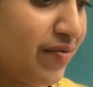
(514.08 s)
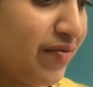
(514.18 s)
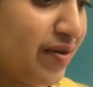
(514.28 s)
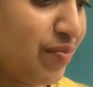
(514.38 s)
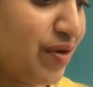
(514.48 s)

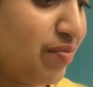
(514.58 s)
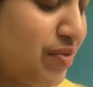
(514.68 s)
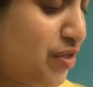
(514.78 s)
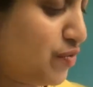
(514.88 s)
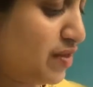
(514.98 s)
from in
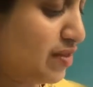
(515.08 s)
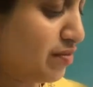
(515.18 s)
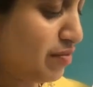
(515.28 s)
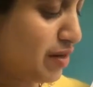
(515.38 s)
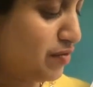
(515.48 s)
between the
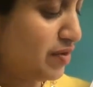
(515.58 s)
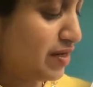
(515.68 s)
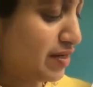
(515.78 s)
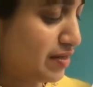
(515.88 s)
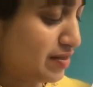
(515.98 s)

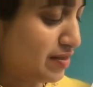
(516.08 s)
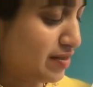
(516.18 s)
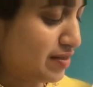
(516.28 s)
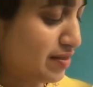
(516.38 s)
mountains.